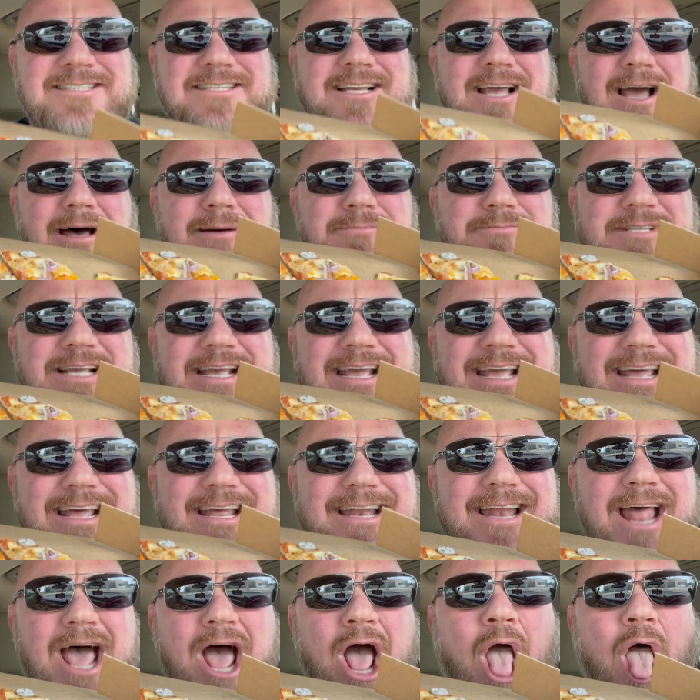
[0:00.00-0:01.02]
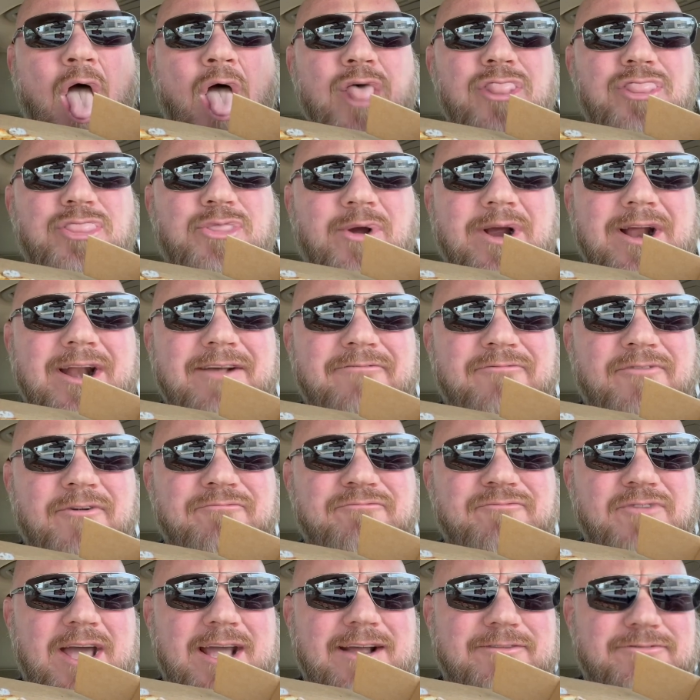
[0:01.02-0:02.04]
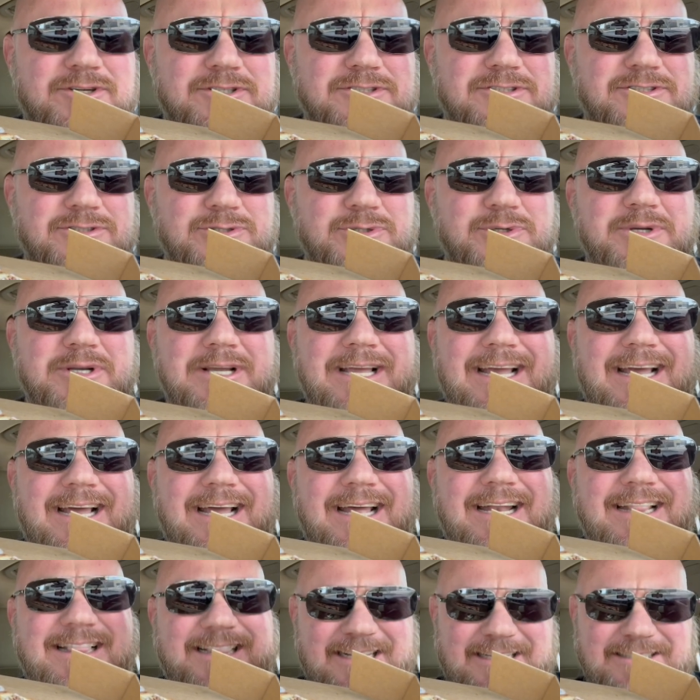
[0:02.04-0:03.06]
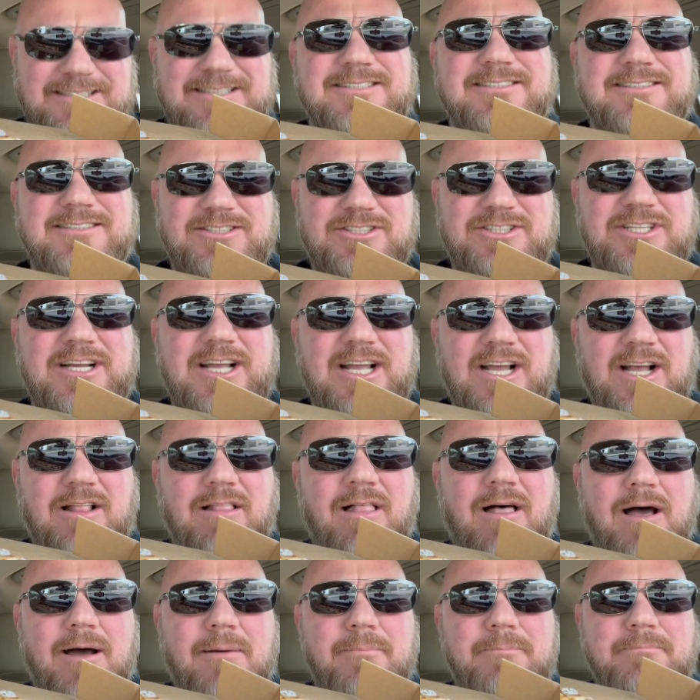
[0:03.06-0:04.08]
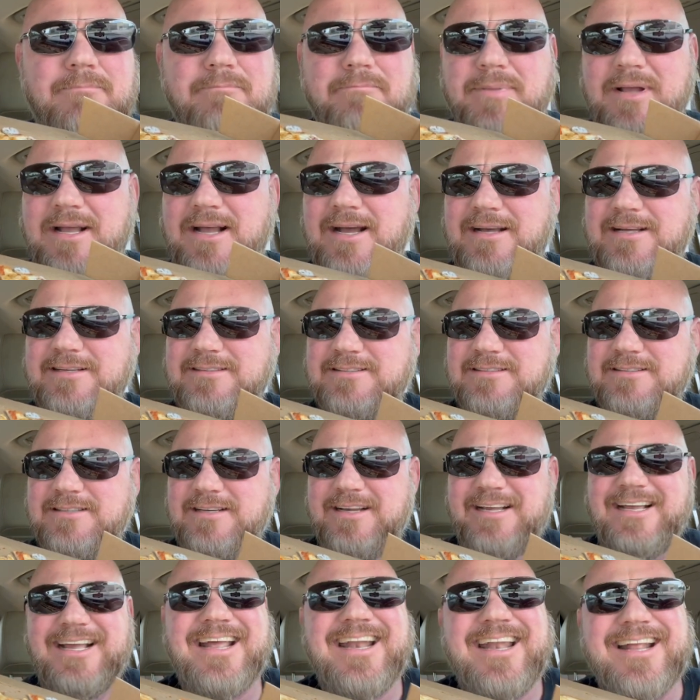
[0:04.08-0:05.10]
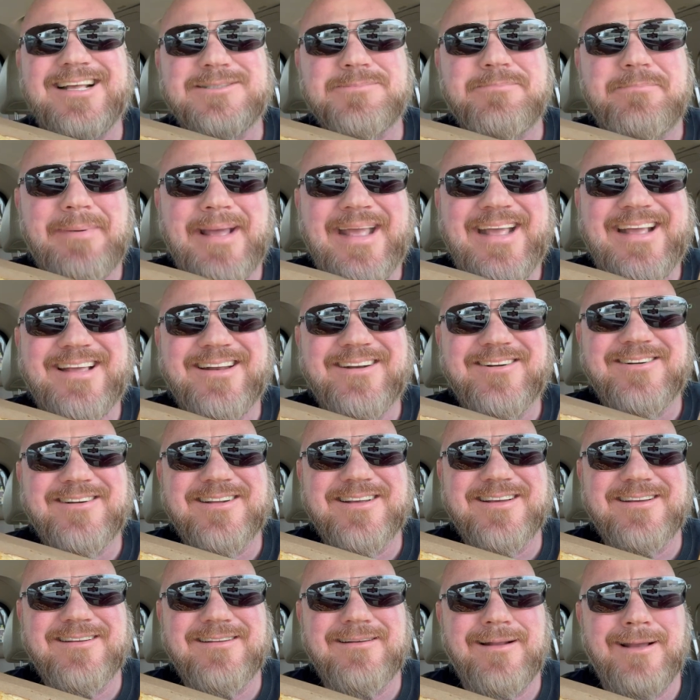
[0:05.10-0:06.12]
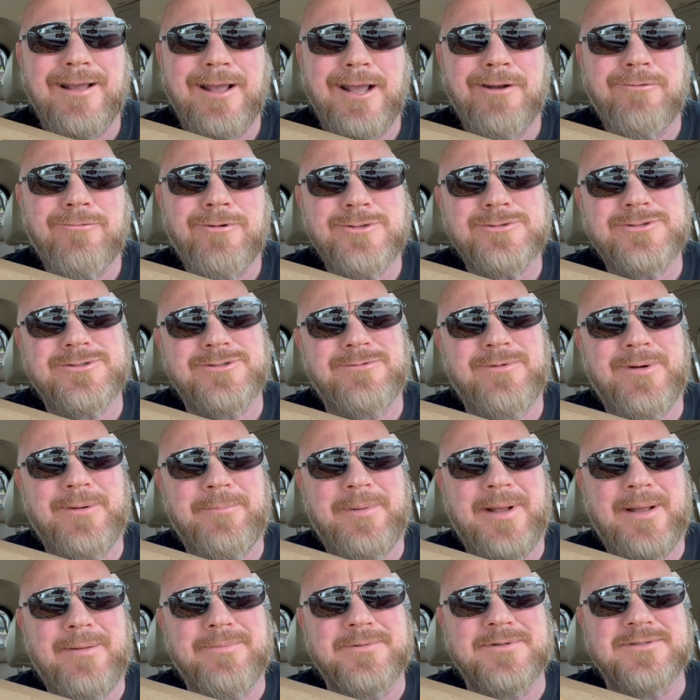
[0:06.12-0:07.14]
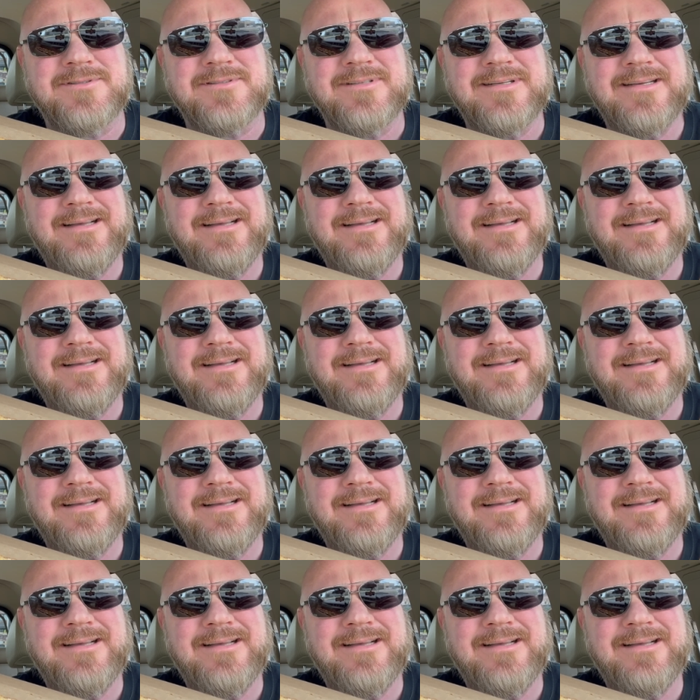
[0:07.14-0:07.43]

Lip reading: comes in 3 different flavors. You can get, this is the chicken club because it has bacon on it and roasted red peppers.